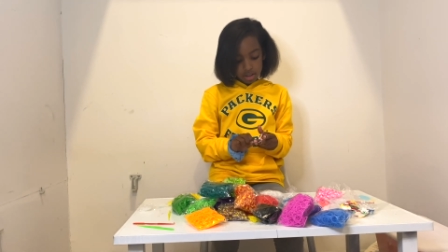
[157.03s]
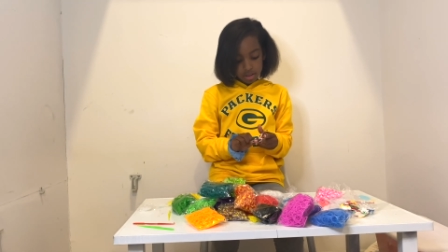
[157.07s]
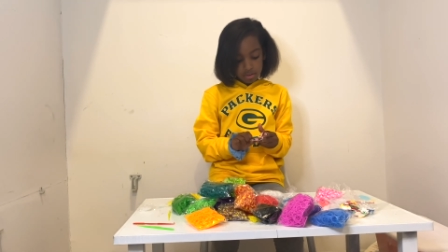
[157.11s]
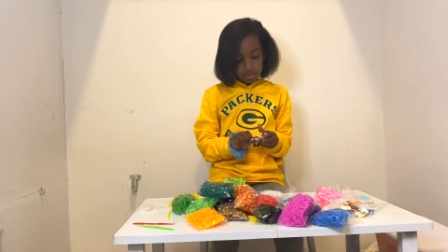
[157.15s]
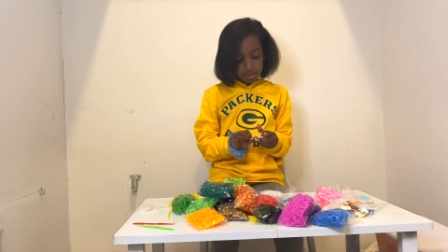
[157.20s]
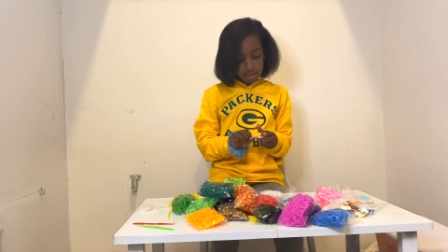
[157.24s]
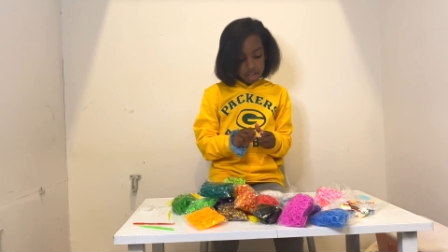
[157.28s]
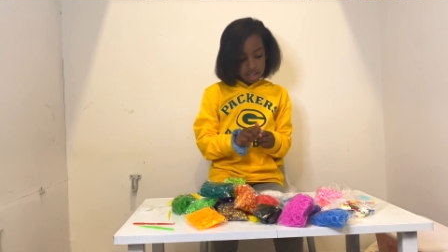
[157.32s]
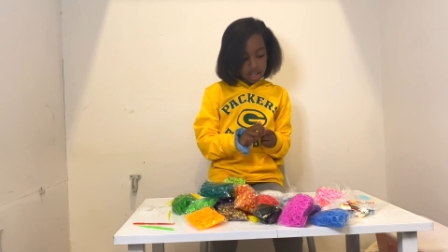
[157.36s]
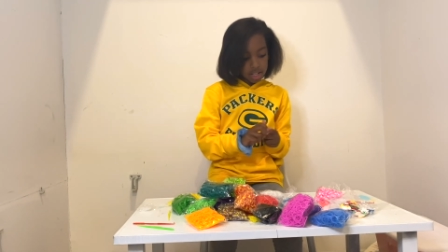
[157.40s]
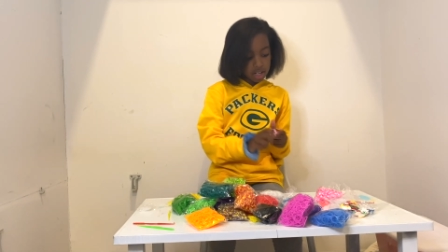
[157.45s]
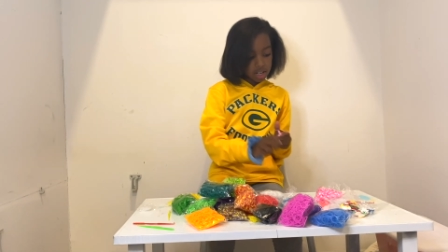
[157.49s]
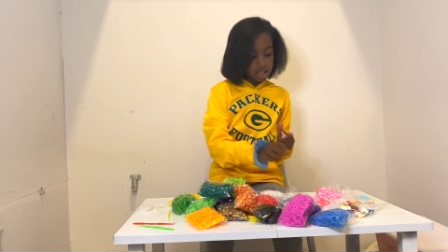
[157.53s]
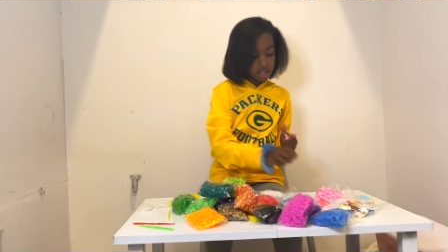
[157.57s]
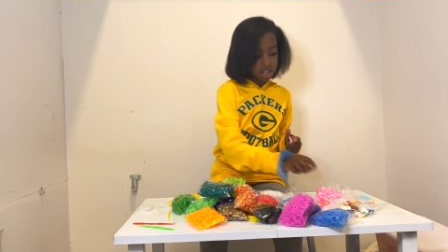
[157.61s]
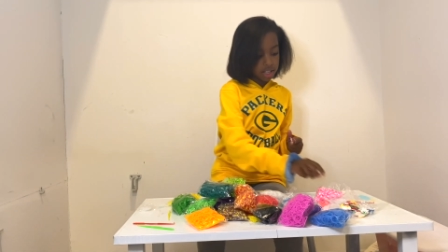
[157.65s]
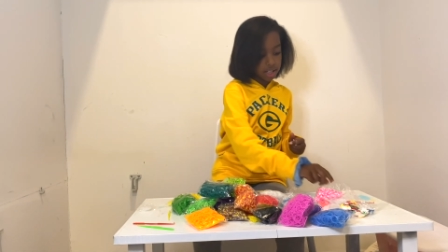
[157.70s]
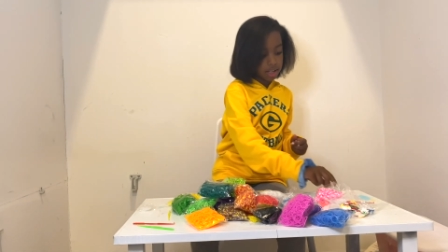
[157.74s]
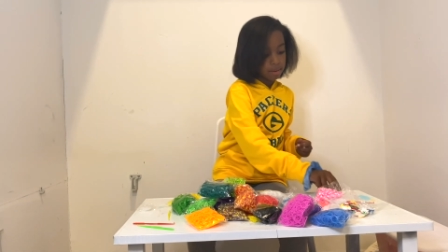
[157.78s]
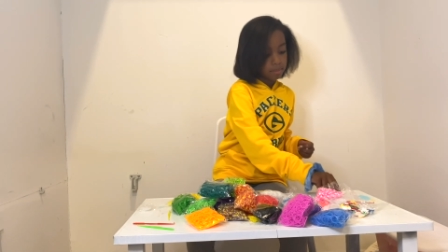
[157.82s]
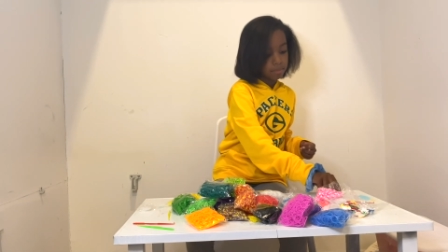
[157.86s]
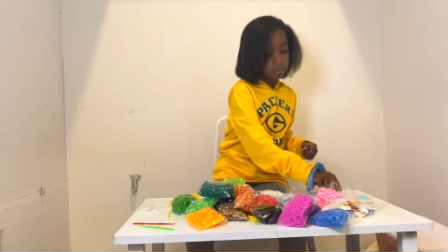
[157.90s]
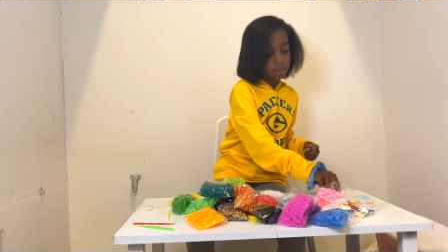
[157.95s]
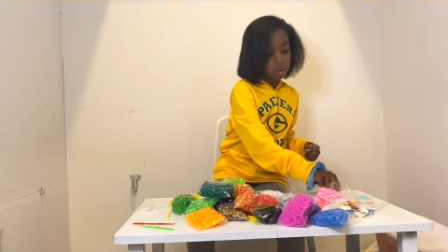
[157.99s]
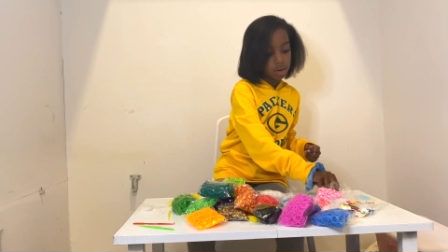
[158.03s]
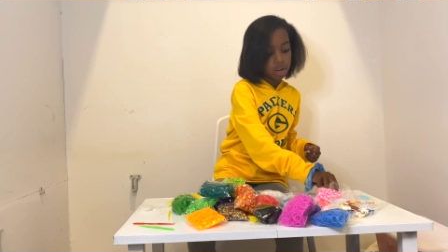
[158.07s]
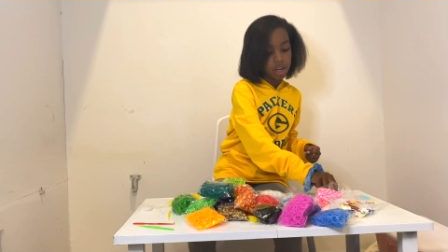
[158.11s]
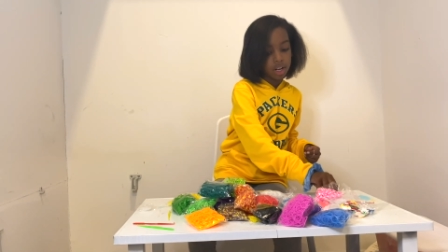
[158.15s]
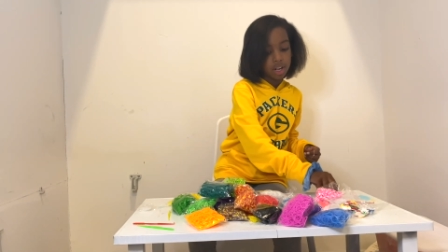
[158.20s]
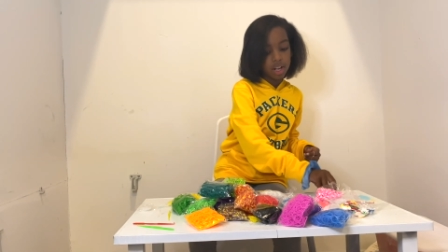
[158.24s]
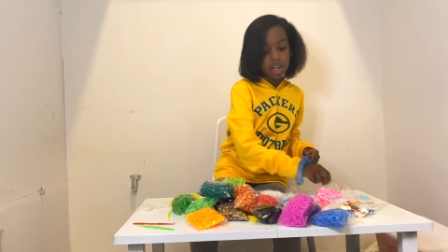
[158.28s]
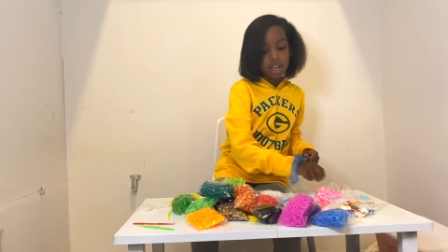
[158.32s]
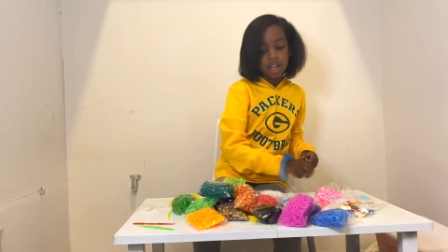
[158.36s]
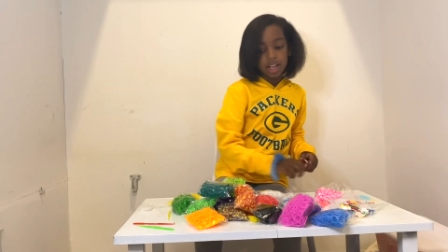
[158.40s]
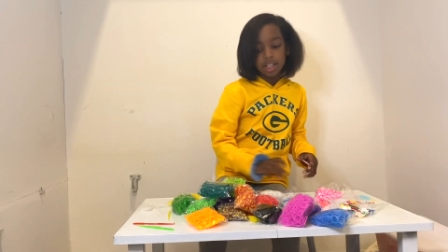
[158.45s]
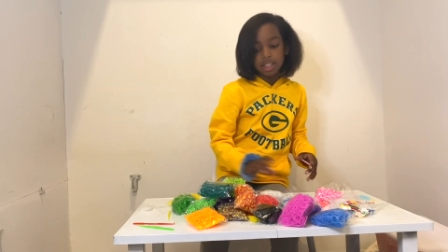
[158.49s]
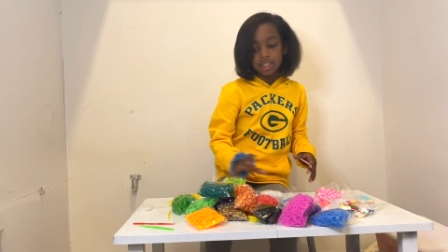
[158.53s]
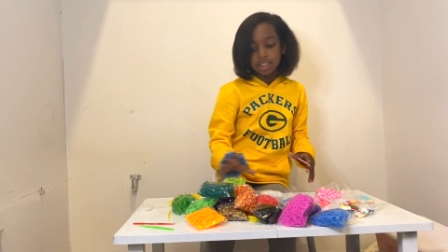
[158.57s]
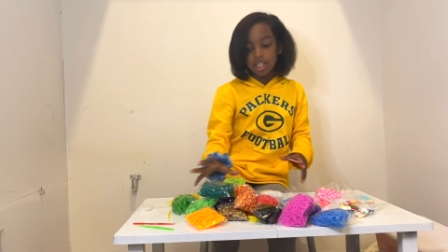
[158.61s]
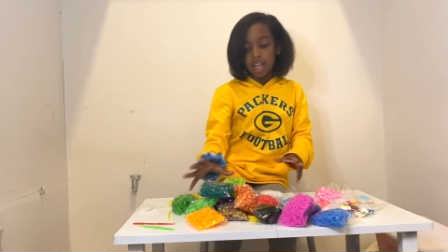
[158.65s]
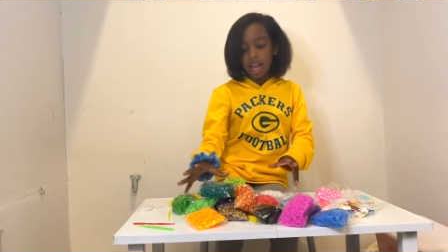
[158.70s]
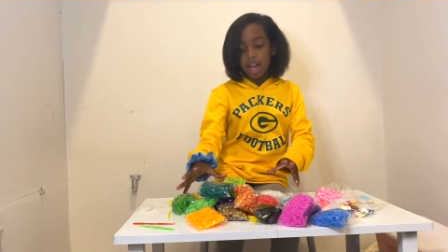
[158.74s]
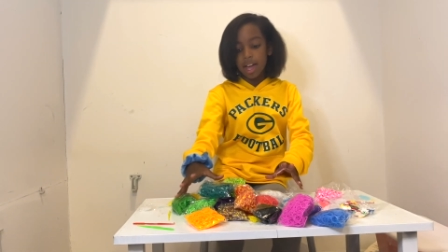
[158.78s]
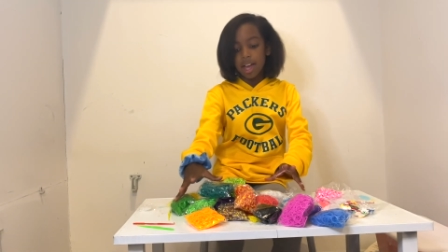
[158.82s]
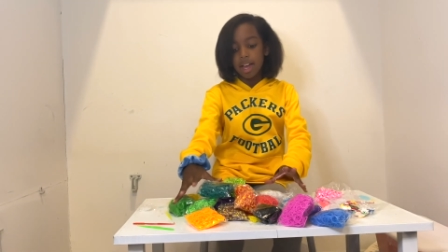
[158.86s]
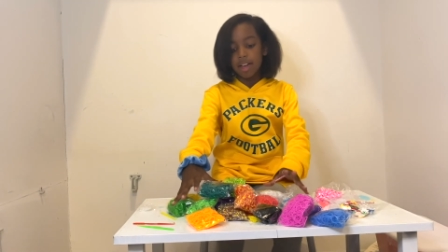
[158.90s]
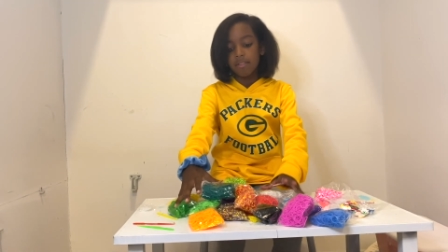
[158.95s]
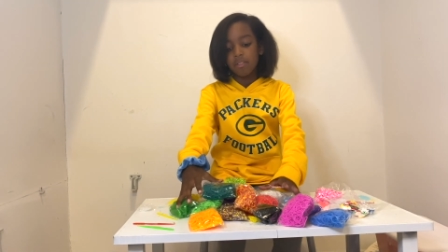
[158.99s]
You can either get more, because
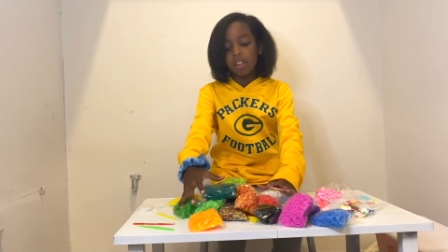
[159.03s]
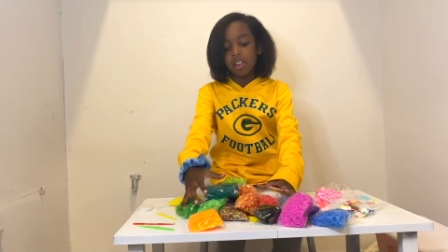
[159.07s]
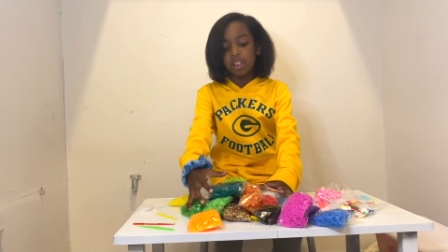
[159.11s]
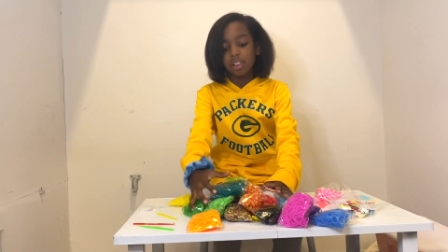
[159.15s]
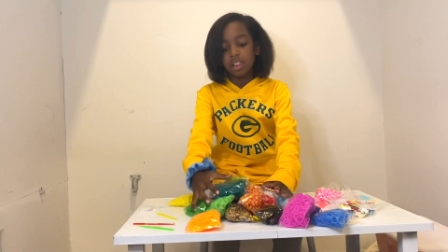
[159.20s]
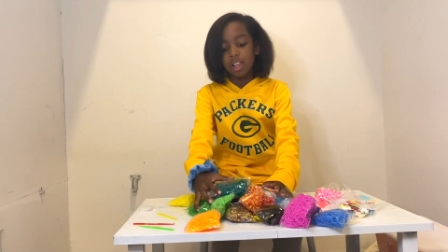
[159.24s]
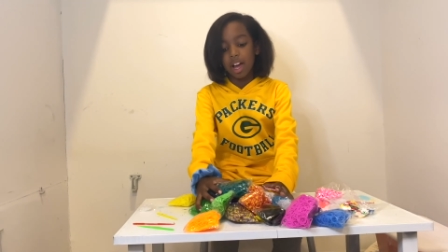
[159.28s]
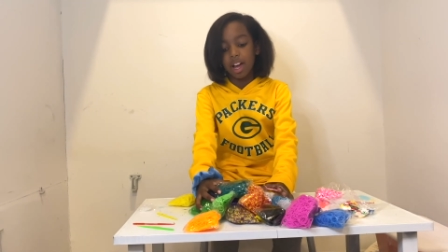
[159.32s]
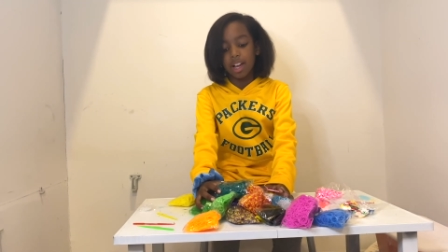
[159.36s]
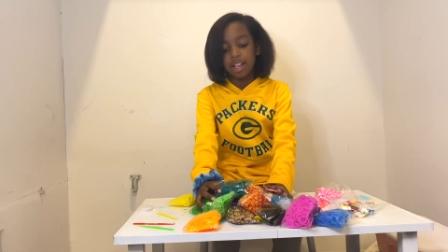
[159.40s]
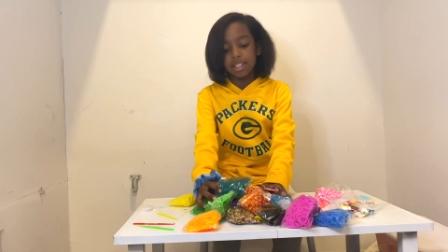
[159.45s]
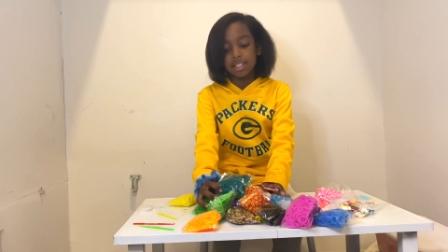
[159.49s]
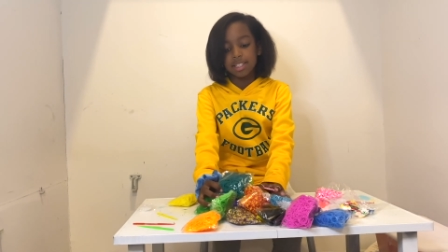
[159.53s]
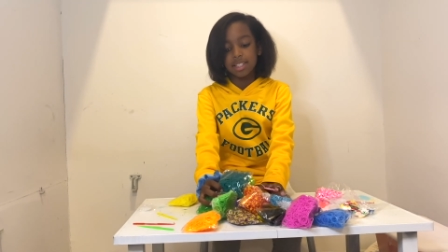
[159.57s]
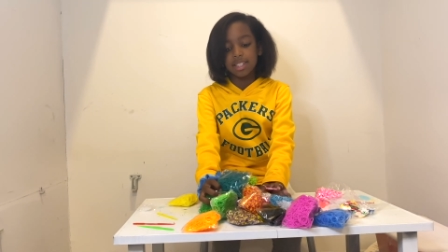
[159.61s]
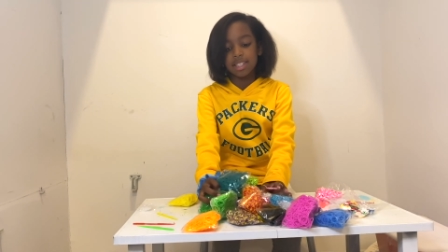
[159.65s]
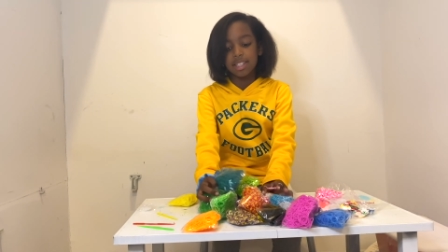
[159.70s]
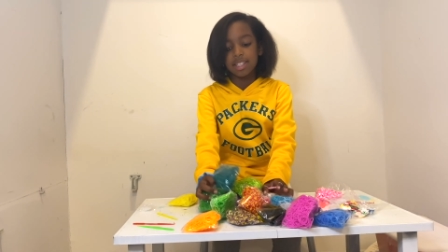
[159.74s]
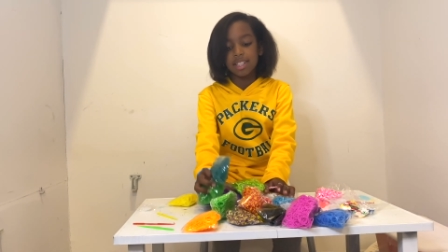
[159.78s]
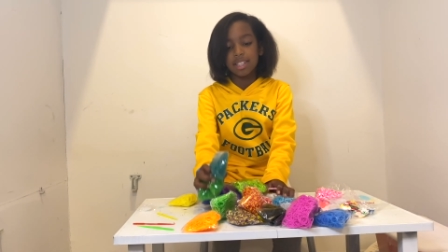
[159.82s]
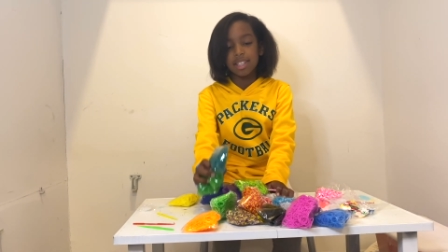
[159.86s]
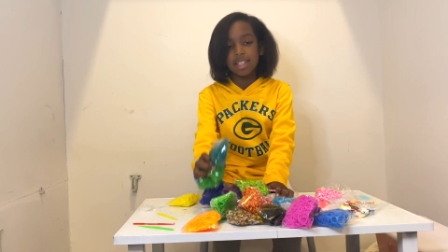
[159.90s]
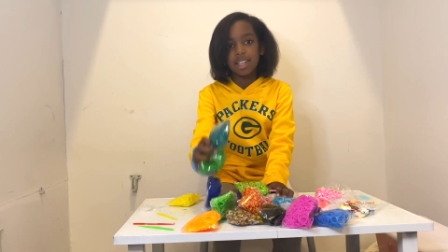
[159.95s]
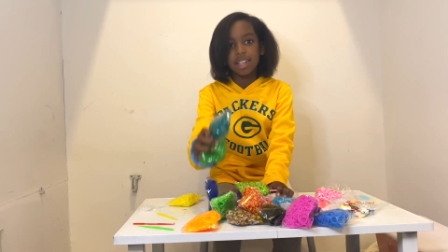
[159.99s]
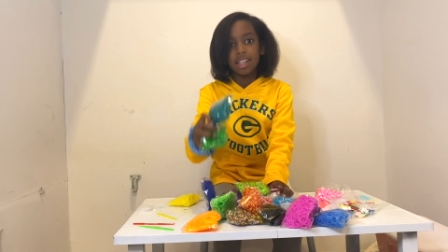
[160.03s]
I have a lot. See?